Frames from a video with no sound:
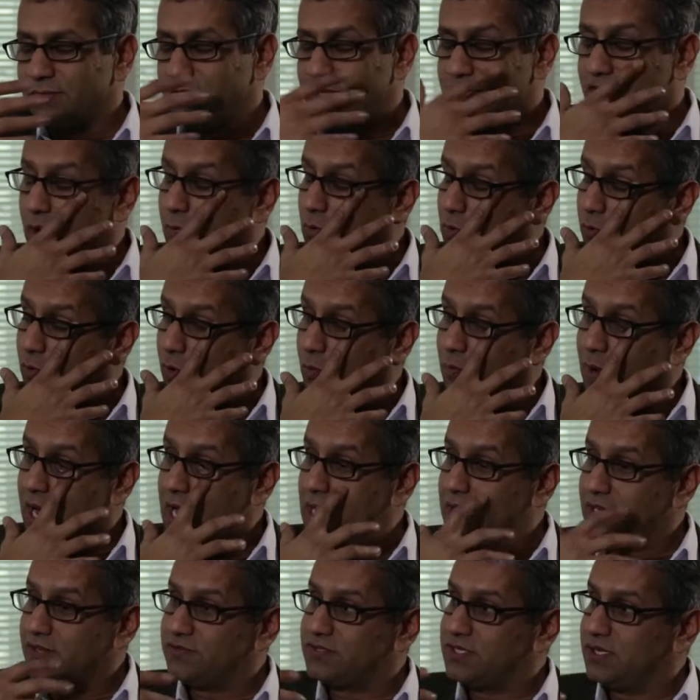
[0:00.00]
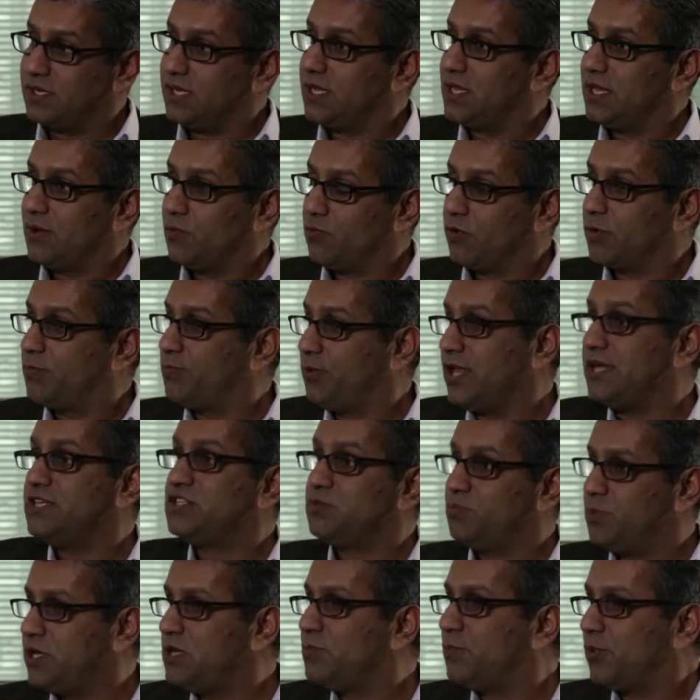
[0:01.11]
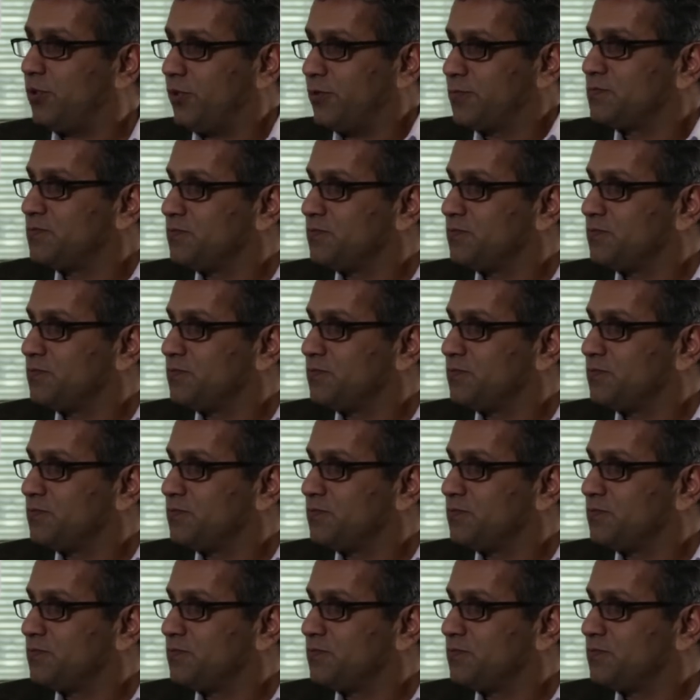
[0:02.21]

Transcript: double robotics to replace people.